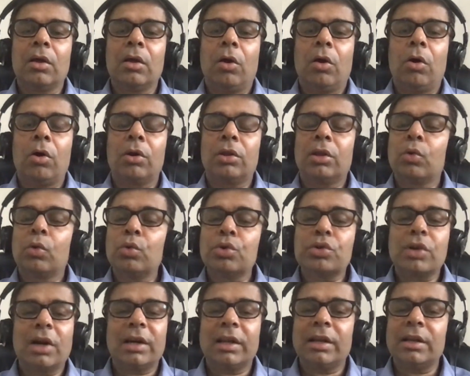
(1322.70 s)
or the
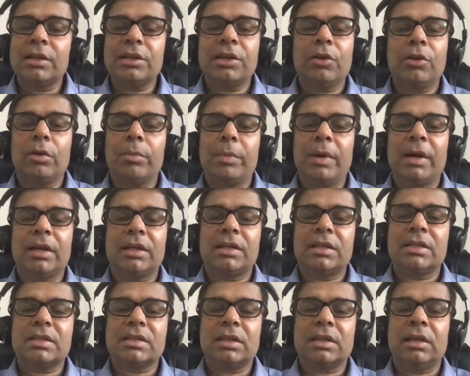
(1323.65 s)
Gujarat Energy Development
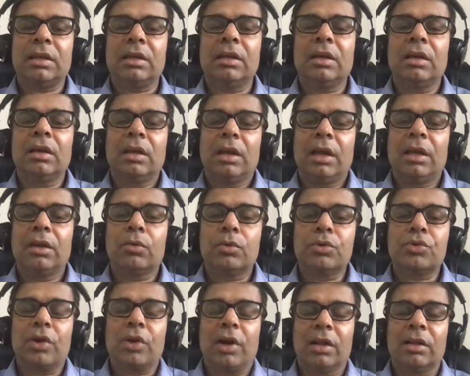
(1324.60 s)
Agency in
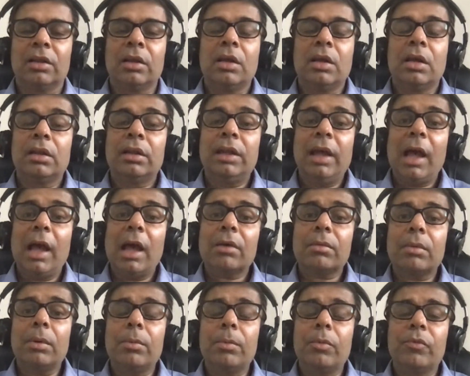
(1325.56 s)
Gujarat. They have
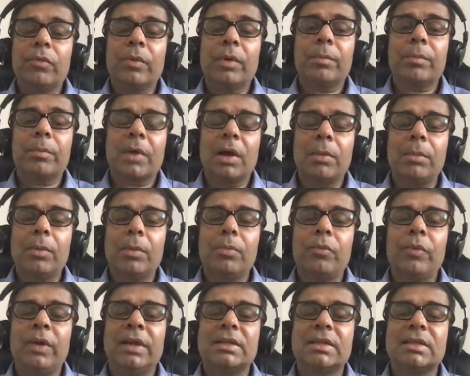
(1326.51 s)
come up
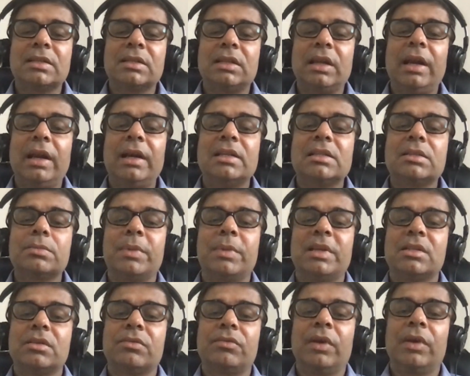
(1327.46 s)
with
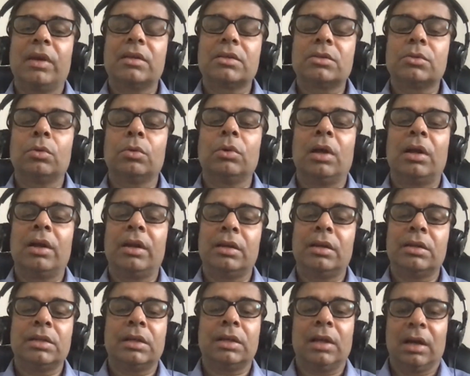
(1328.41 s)
state-specific solar
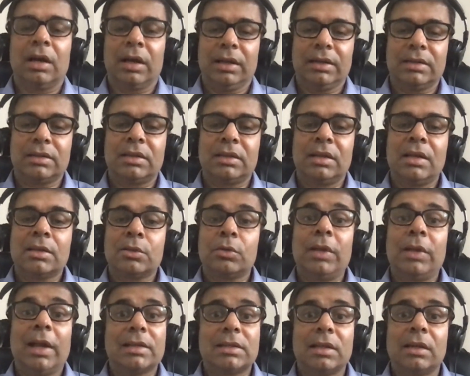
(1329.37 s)
energy targets. So
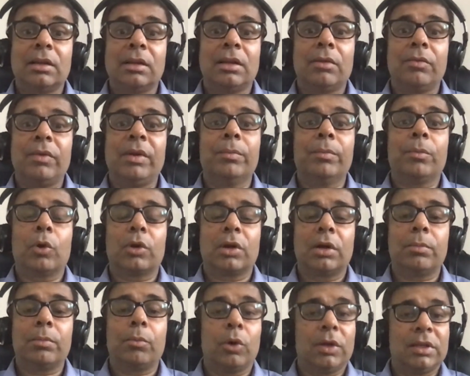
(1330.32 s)
that's another
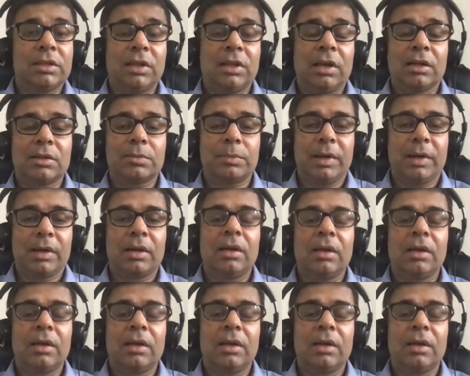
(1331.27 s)
important policy aspect.